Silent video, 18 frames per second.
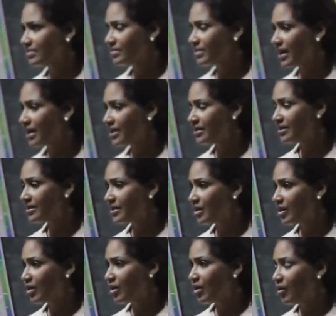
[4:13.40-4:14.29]
Right?
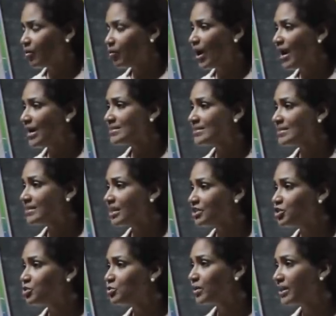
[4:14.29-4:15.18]
Why is it
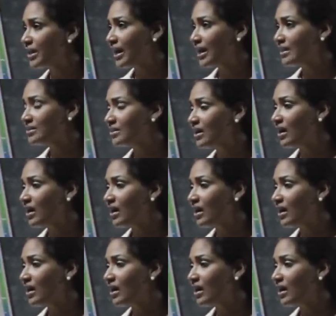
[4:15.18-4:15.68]
that you can't